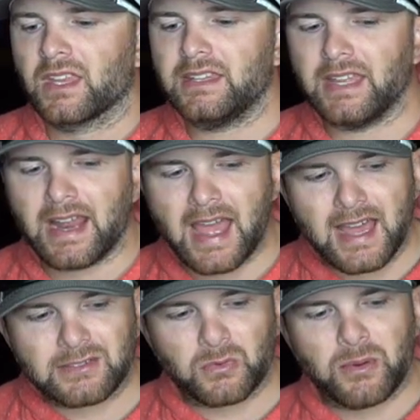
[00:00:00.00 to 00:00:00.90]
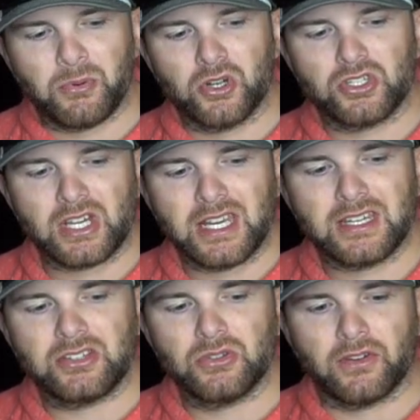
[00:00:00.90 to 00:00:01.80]
And then as we push
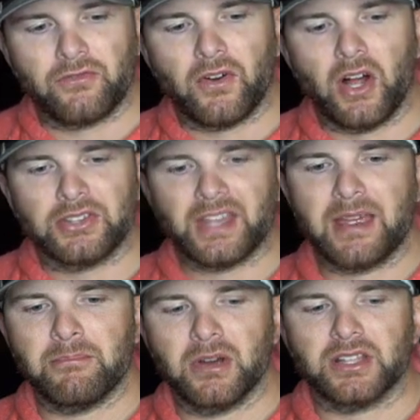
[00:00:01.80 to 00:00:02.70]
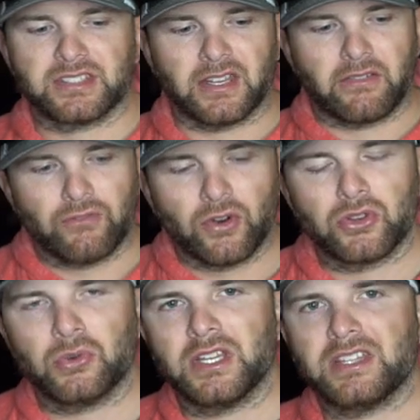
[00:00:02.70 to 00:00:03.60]
into the fall time months, like
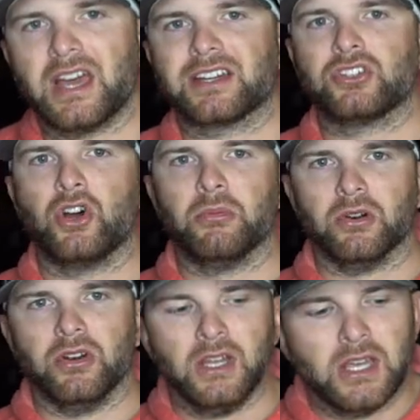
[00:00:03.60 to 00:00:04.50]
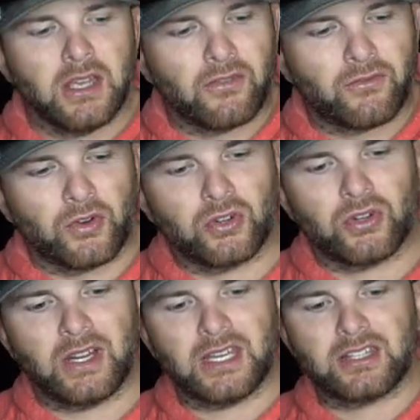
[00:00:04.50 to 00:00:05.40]
further into October,
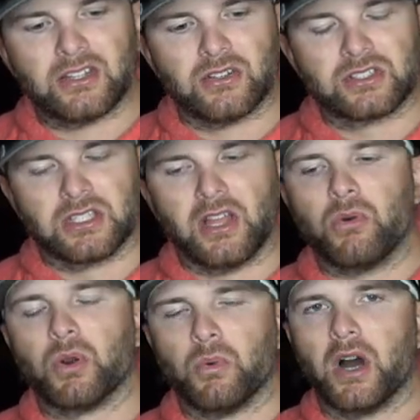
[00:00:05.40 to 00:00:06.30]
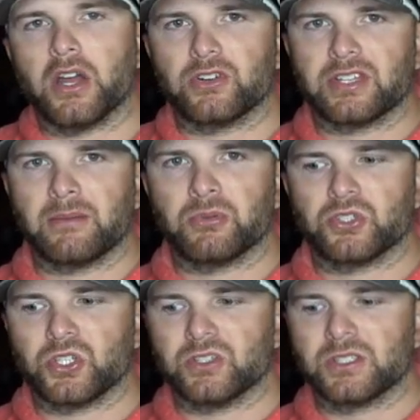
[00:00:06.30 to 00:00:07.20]
further into those lower water
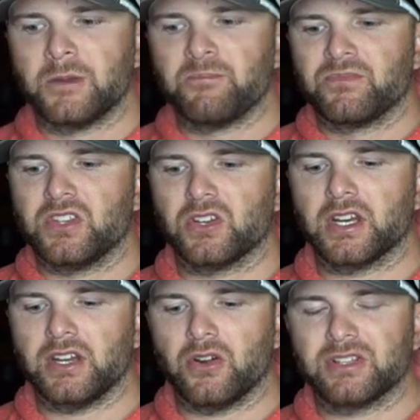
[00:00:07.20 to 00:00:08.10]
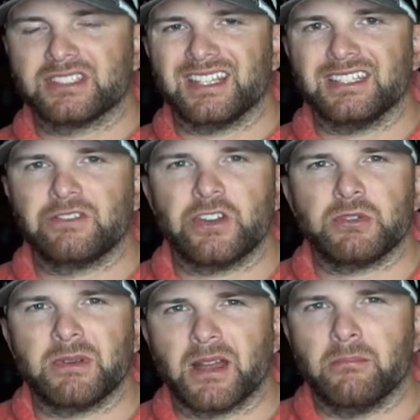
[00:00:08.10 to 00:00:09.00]
temperatures, you're going to notice that these
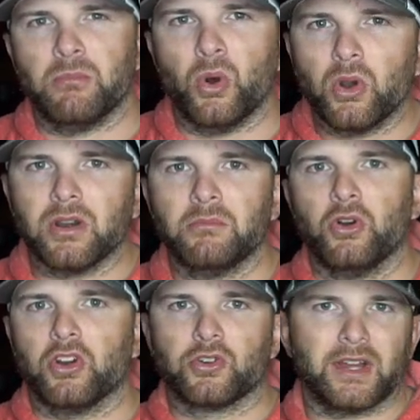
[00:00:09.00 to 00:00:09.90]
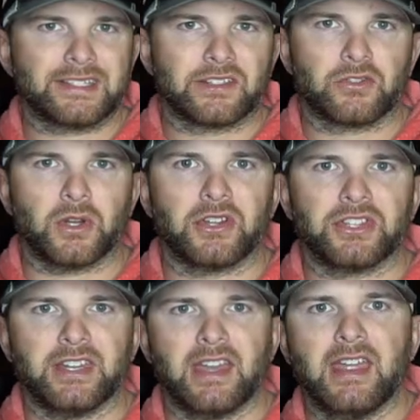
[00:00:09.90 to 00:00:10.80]
fish become more and more aggressive throughout
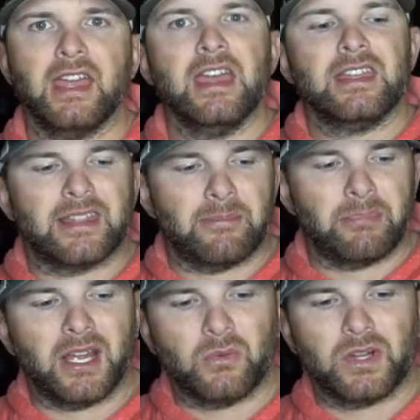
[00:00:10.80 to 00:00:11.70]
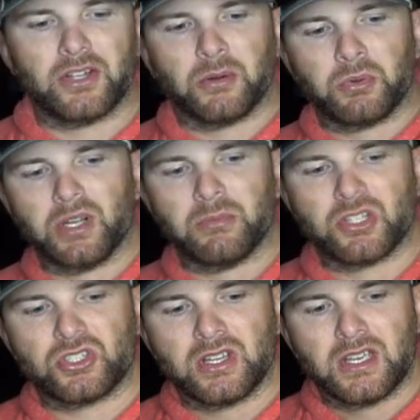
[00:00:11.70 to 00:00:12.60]
the day. That bite window pretty
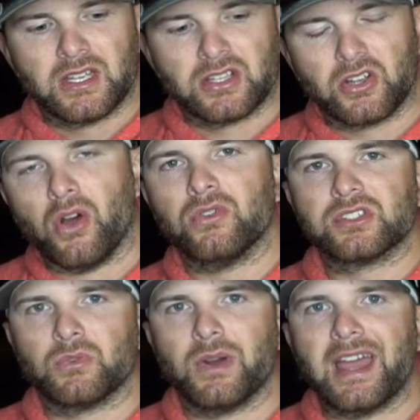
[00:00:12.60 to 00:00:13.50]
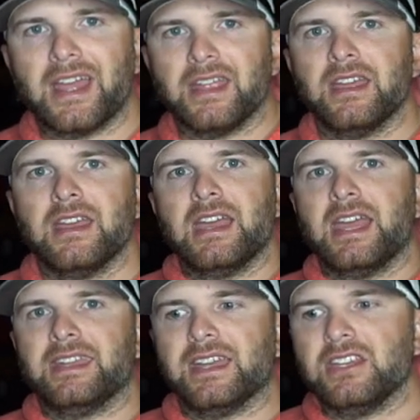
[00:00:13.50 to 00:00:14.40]
much goes away,
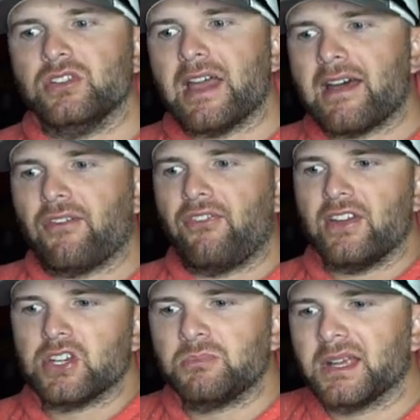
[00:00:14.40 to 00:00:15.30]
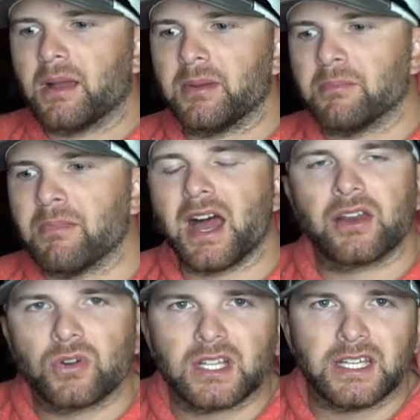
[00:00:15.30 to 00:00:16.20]
and then you have fish becoming
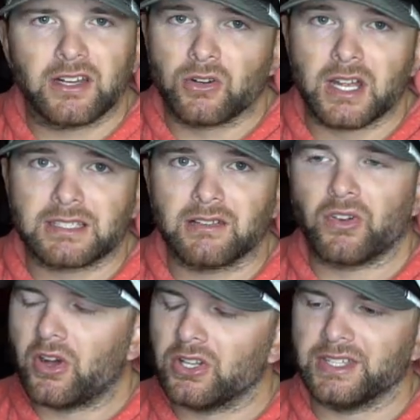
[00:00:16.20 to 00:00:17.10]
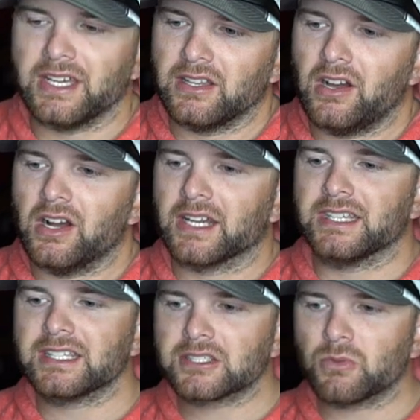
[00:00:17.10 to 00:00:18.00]
moderately aggressive all day long.
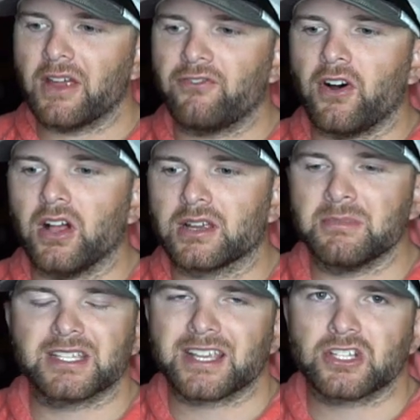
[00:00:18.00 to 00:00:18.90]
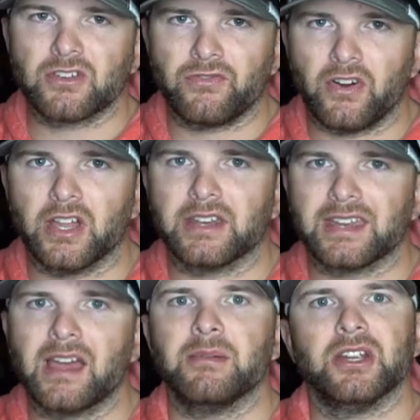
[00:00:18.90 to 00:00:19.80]
And this is why fall can be such a fun
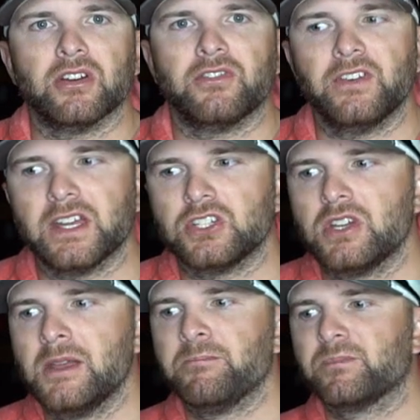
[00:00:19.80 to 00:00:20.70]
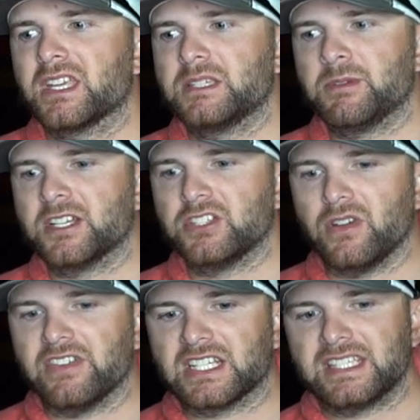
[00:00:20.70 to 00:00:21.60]
time of year to fish, is because you
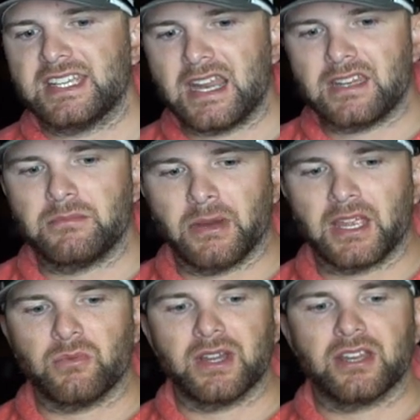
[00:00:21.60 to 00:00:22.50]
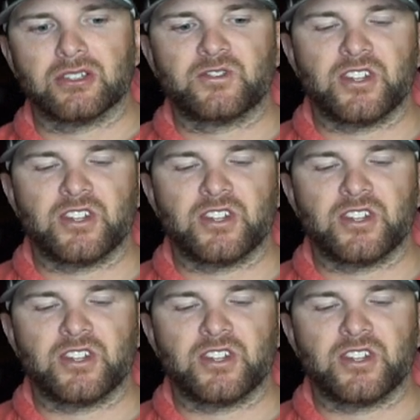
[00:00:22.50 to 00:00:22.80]
have extended bite windows.